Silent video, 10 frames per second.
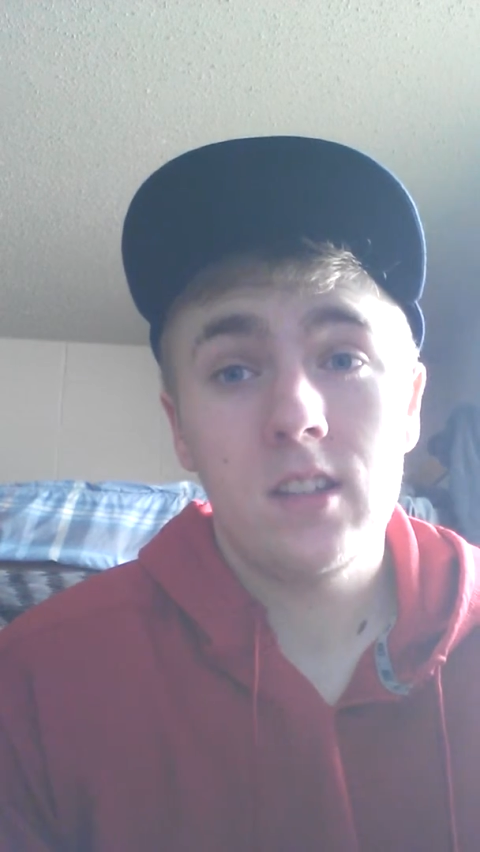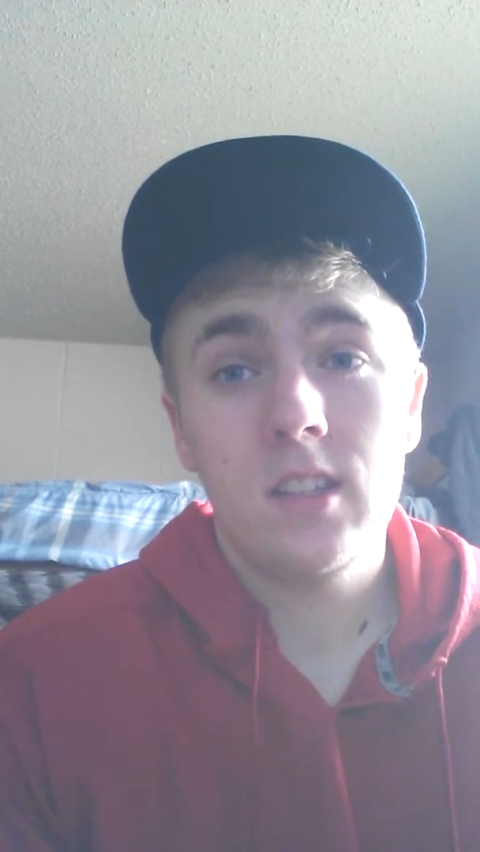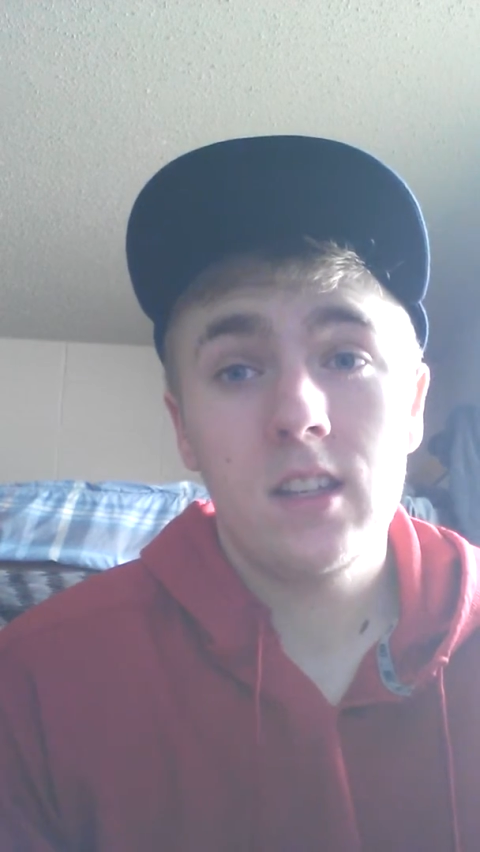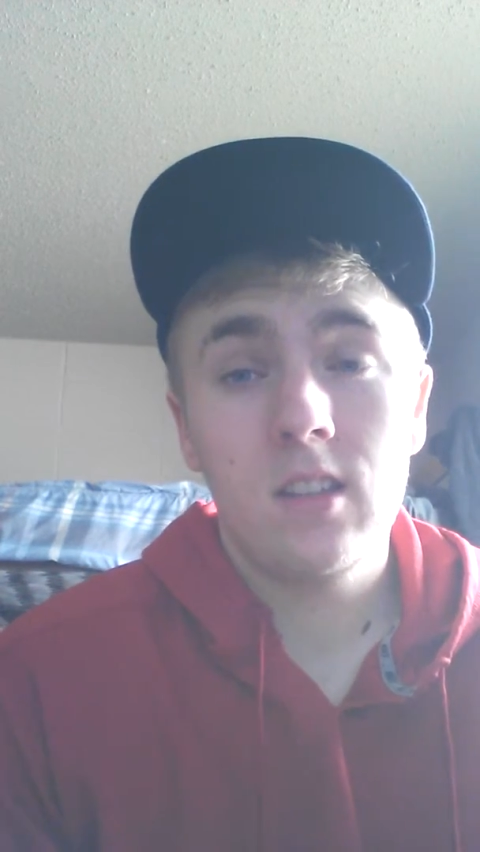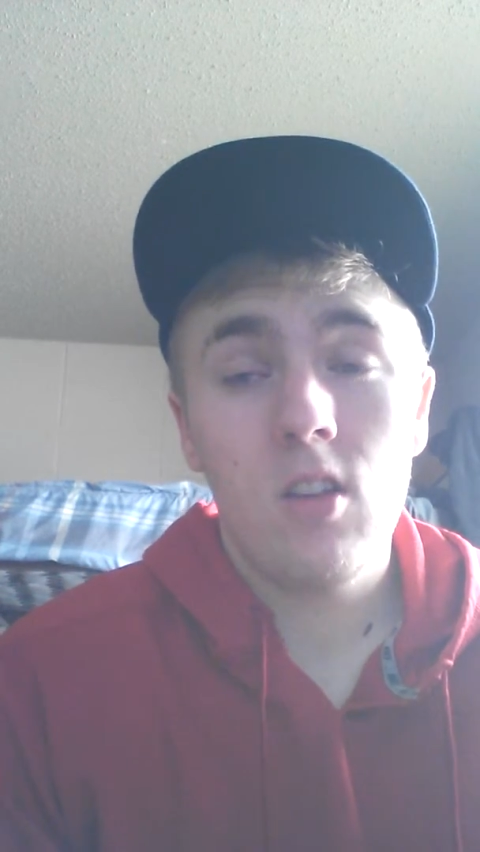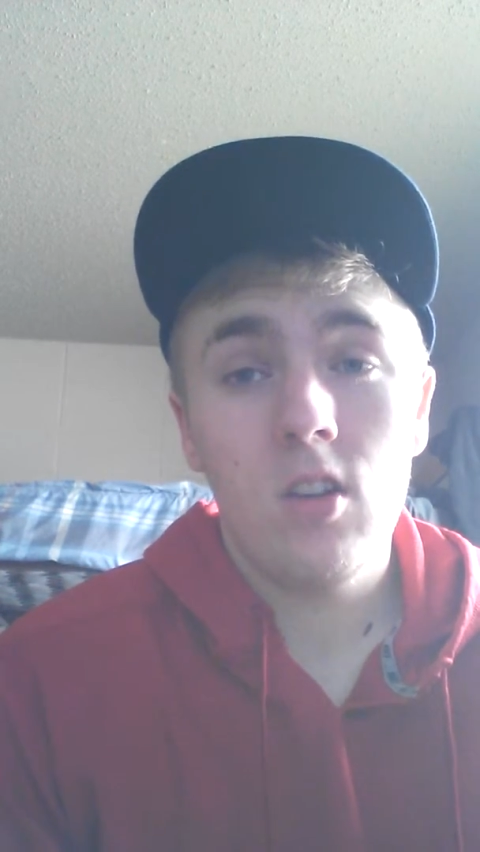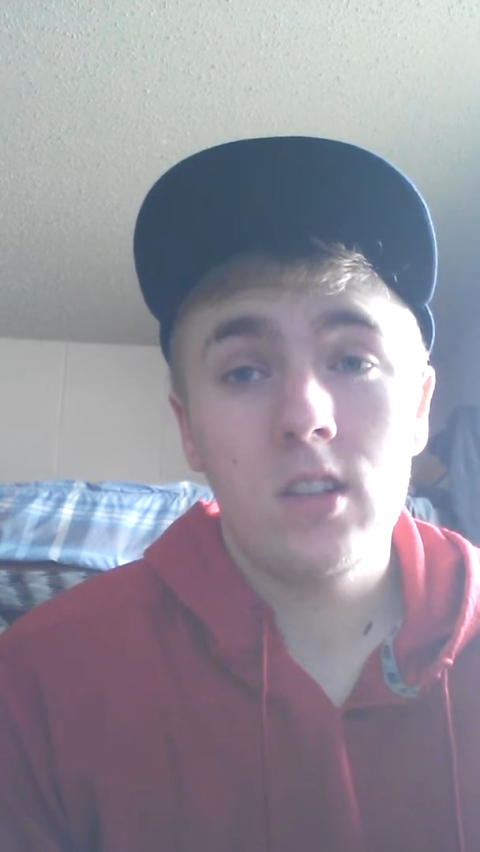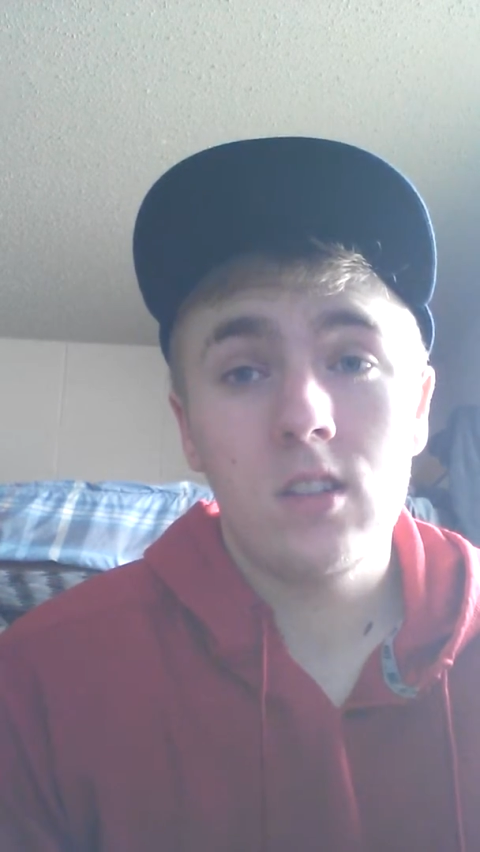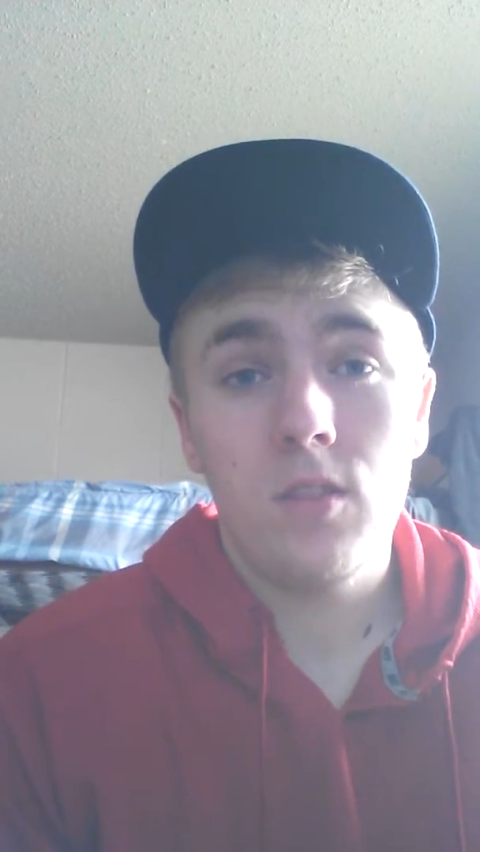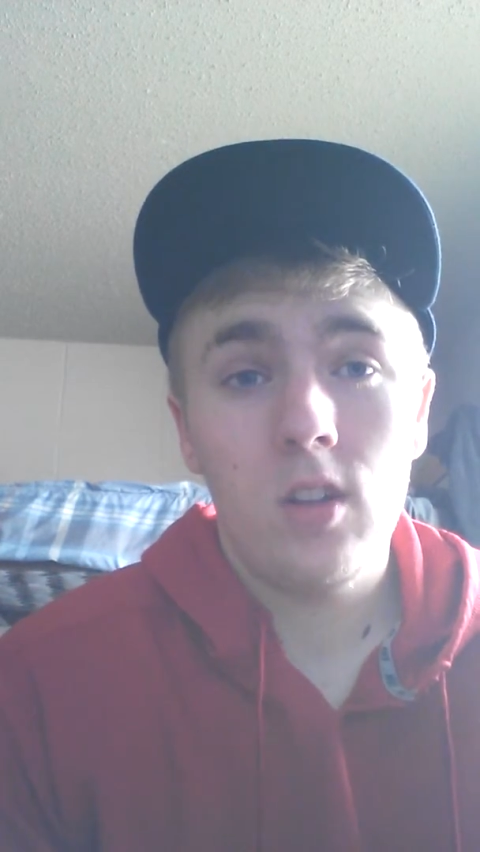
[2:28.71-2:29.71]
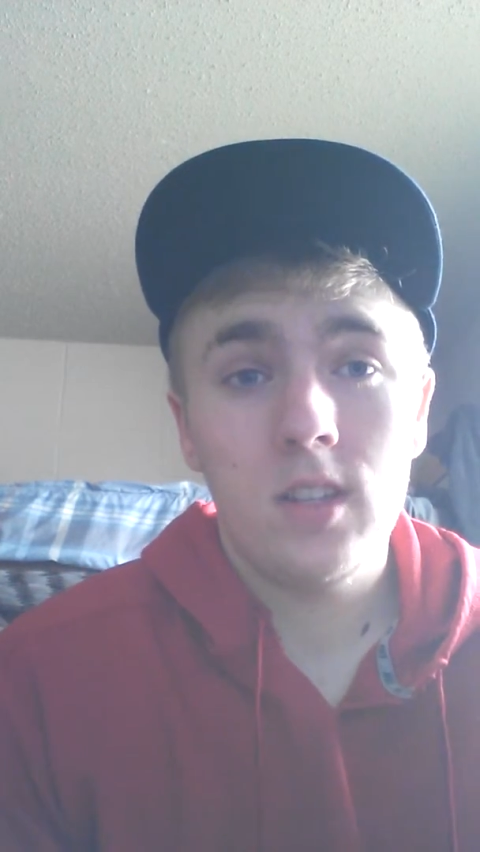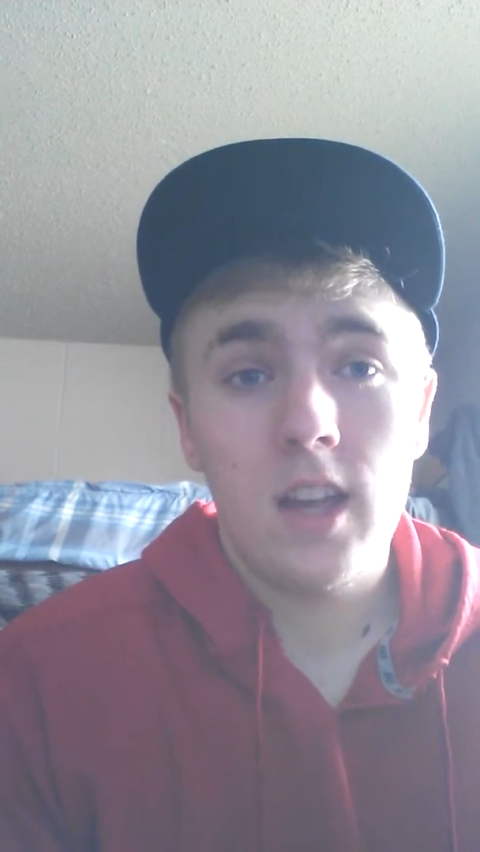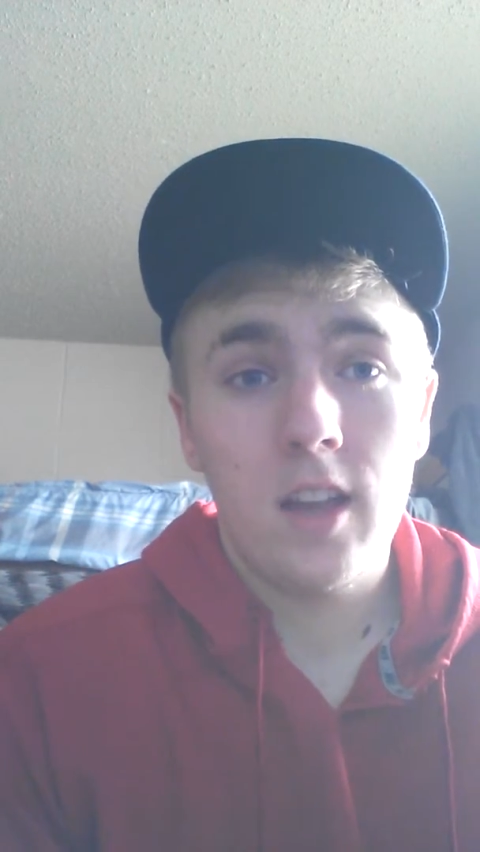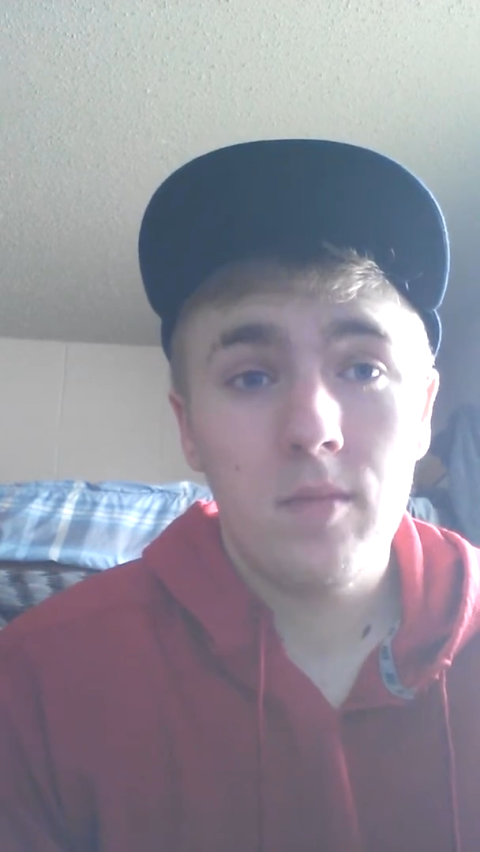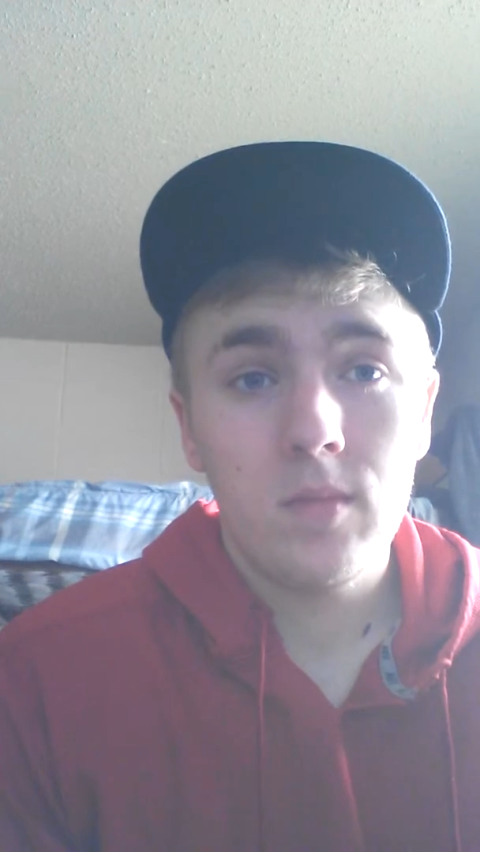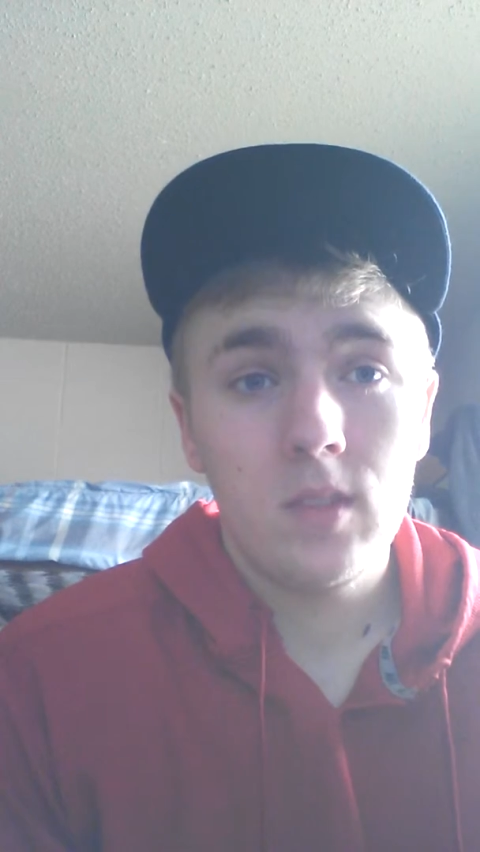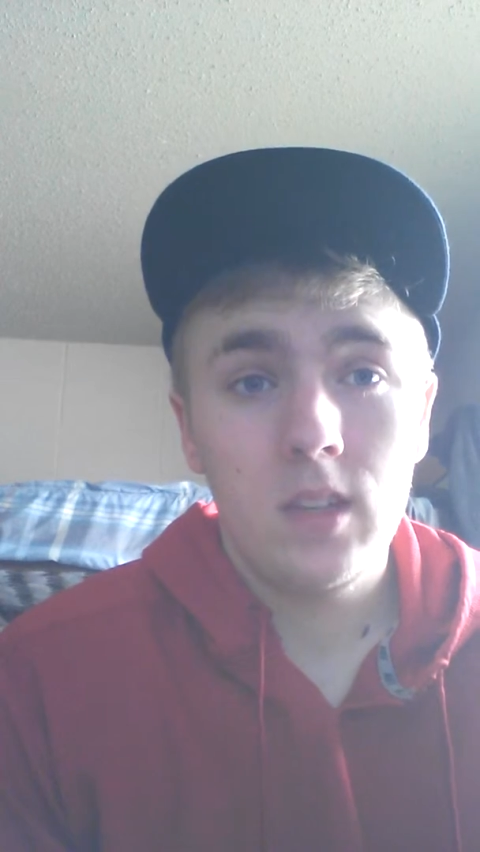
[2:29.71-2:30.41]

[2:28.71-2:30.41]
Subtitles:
6th longest of all time.